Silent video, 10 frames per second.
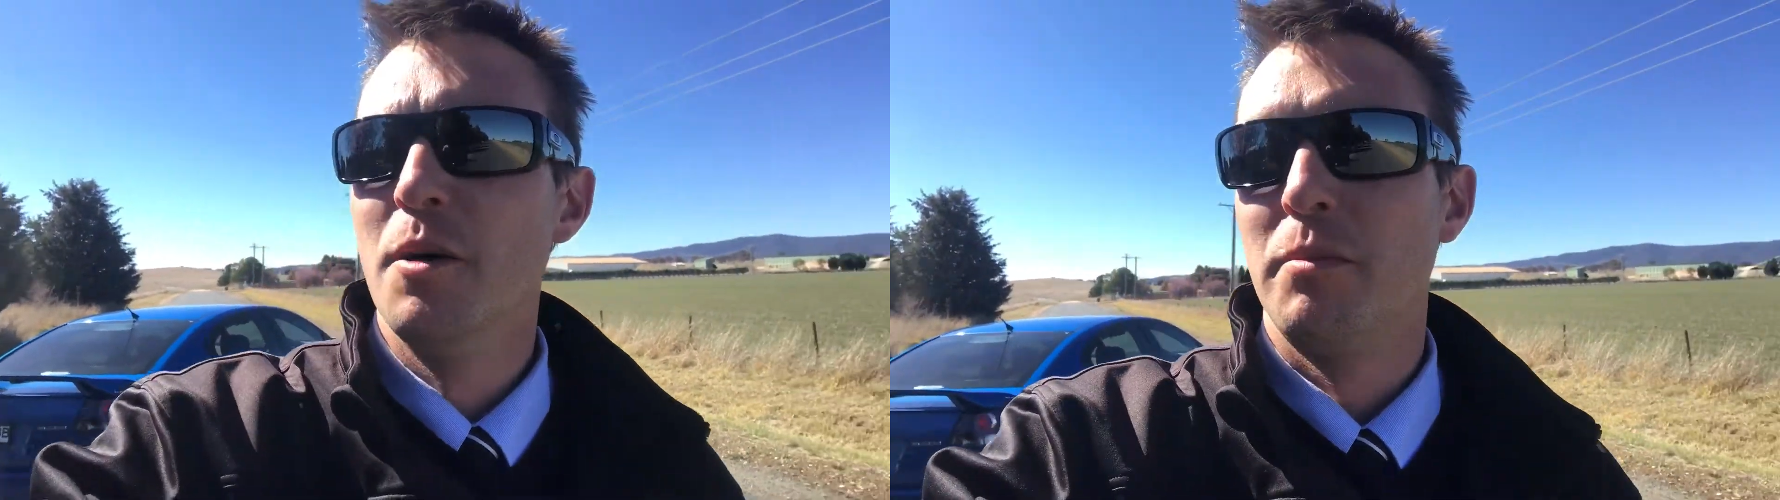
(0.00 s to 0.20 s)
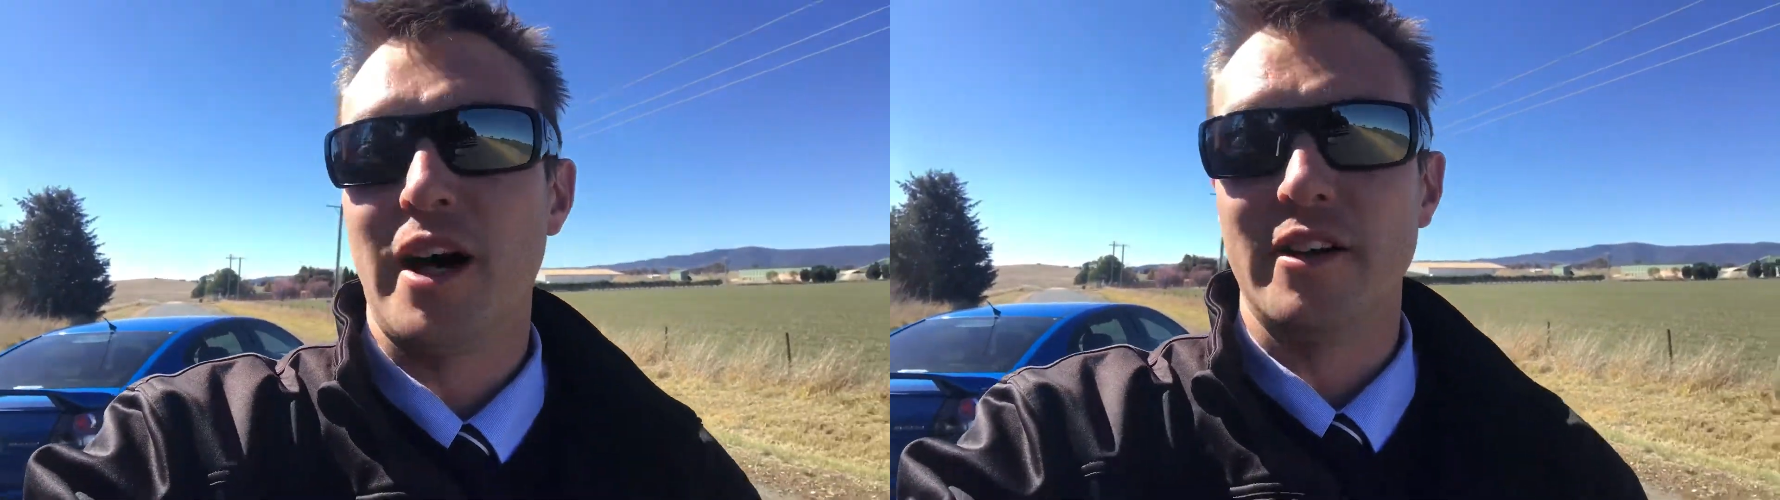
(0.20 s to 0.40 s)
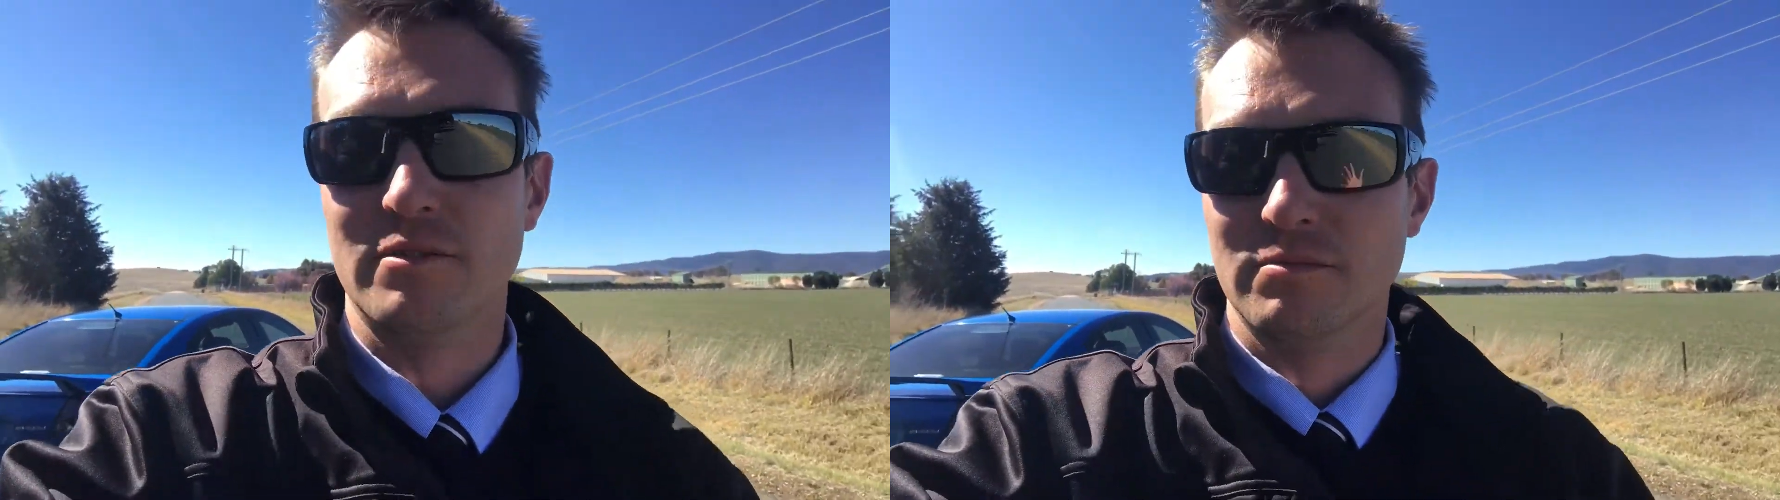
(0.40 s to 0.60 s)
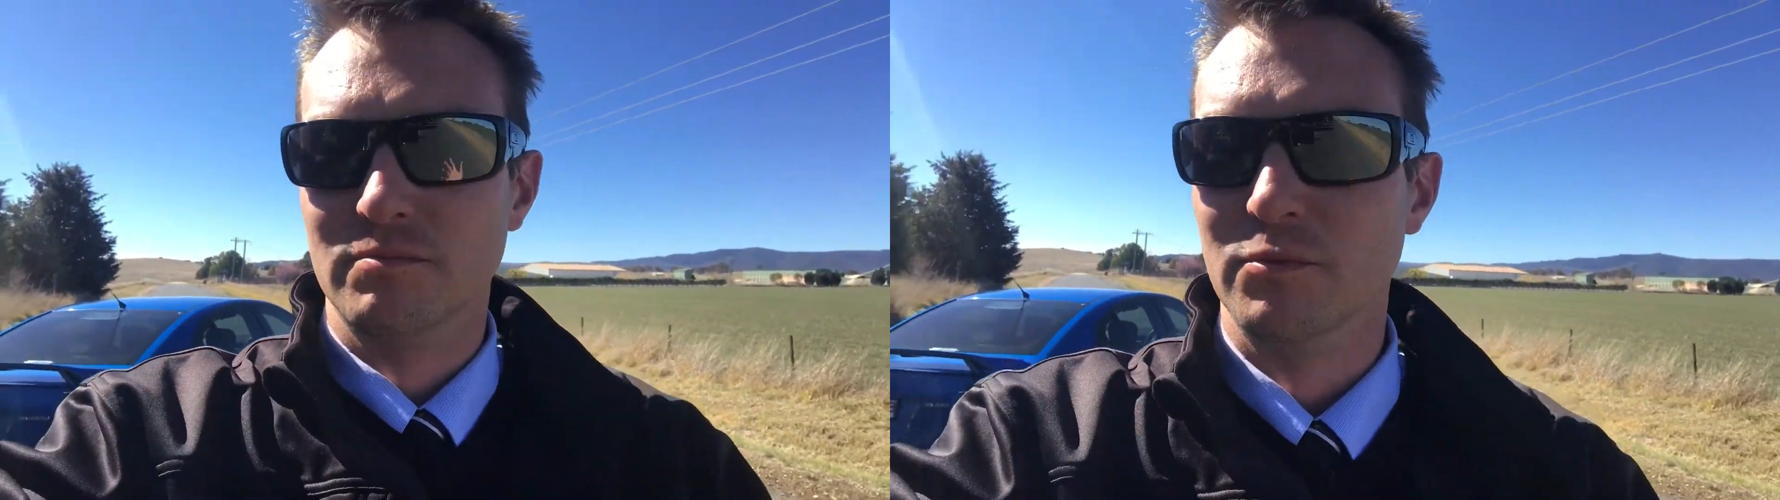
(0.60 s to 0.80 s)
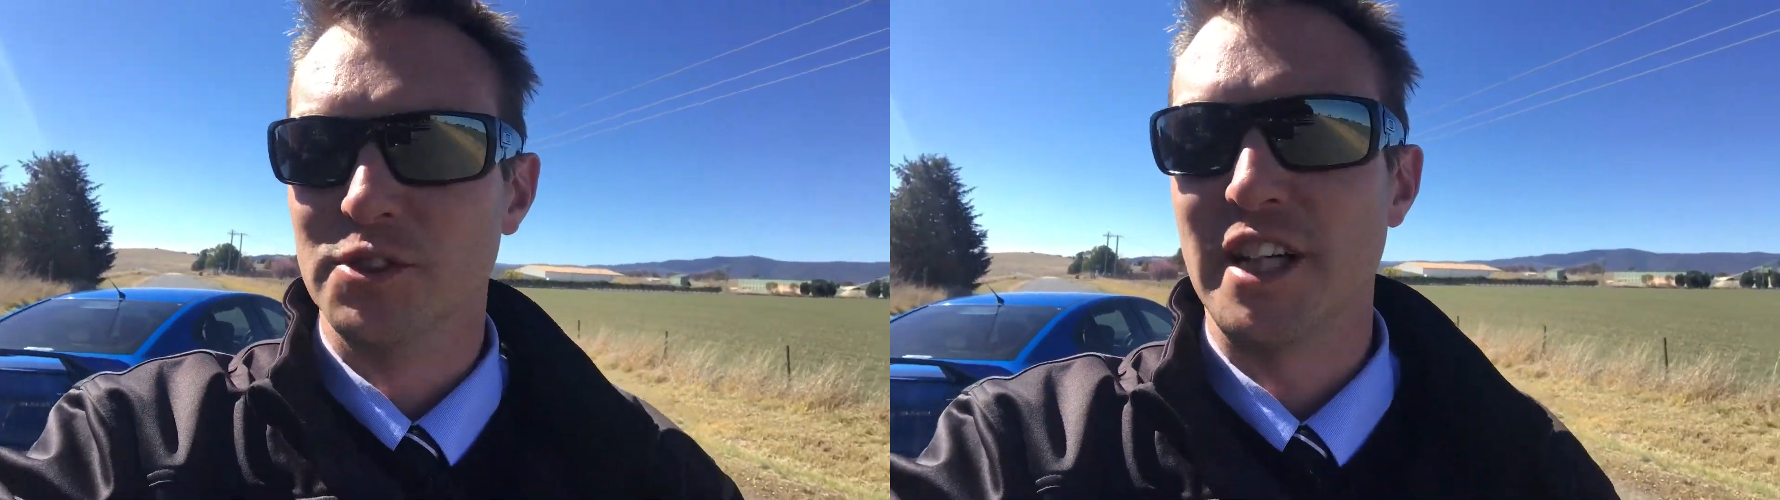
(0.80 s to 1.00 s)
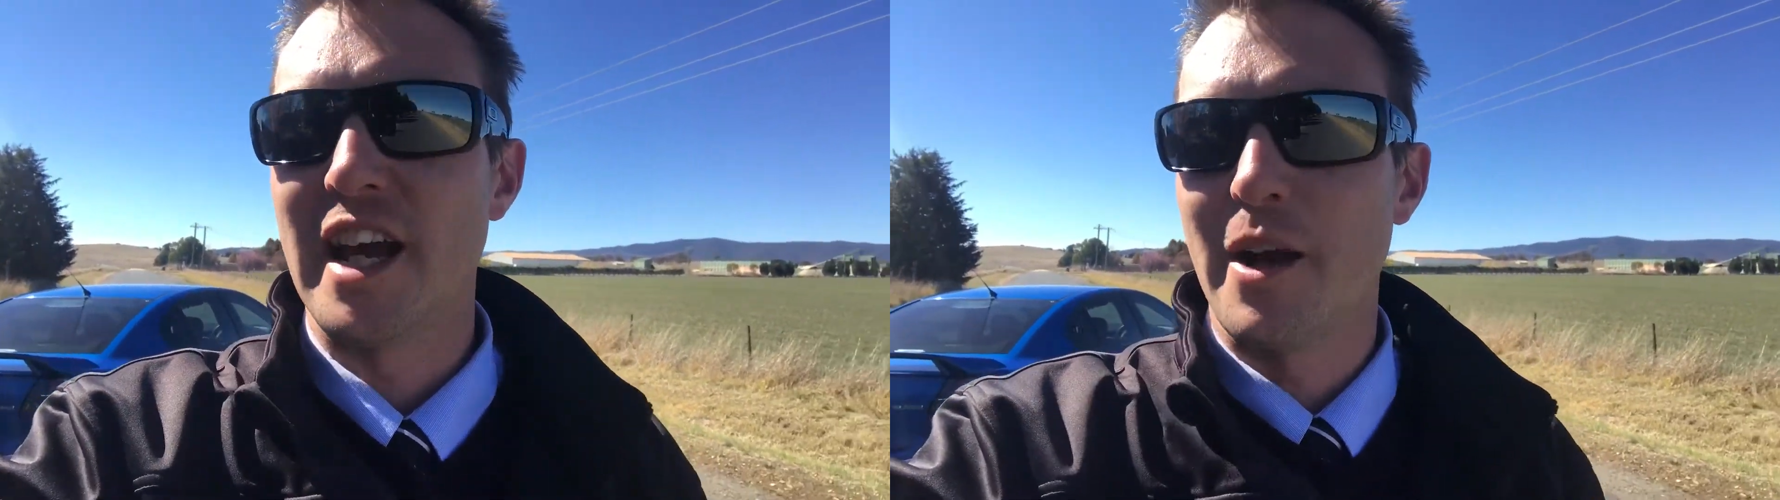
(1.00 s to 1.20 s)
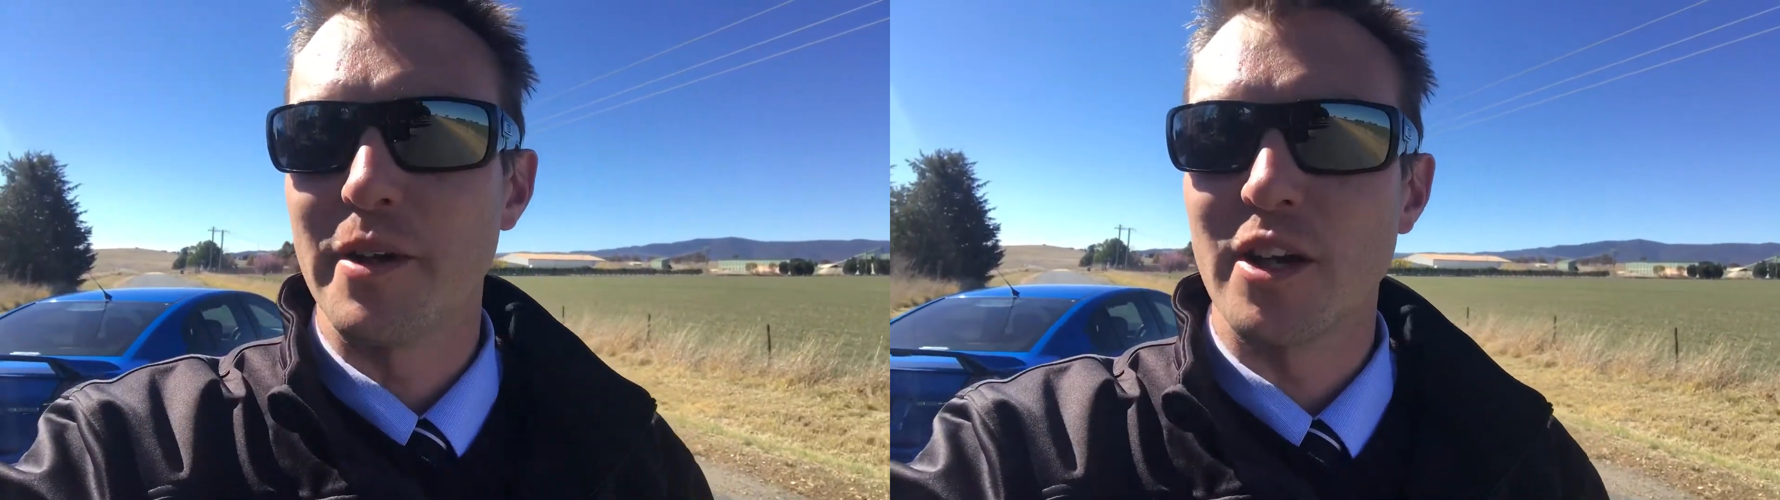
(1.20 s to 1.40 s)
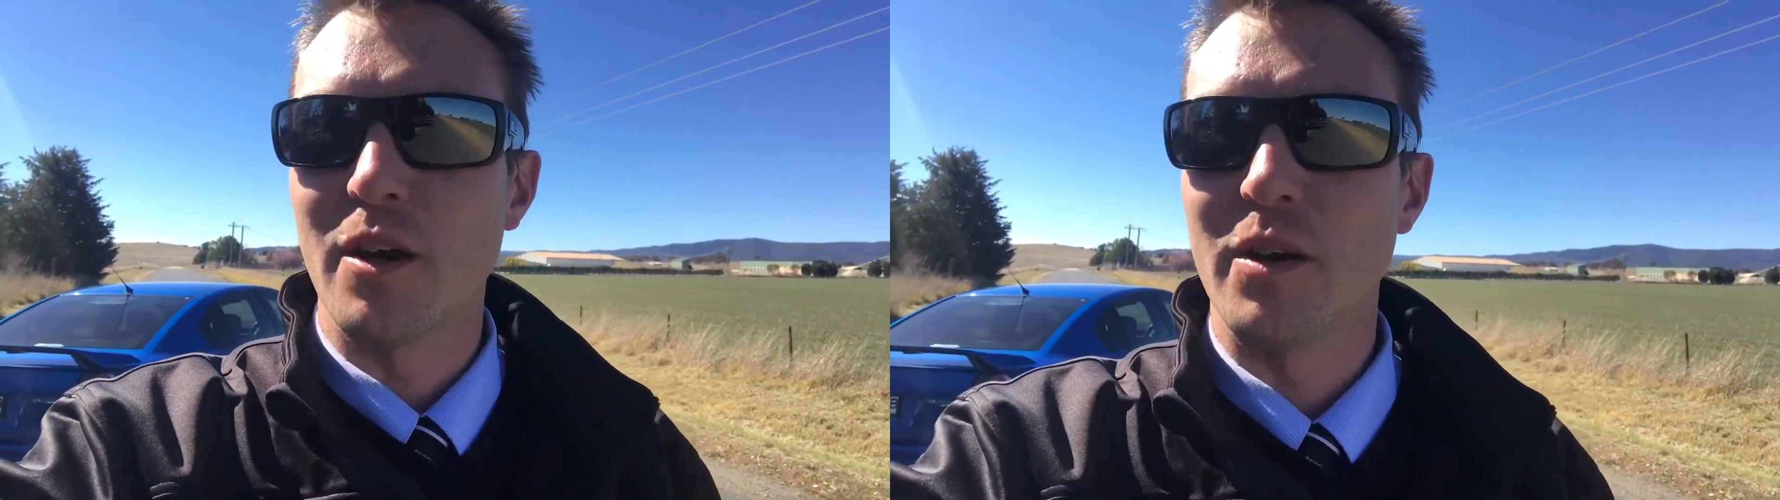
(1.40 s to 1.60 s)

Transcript: but we'll see how we go.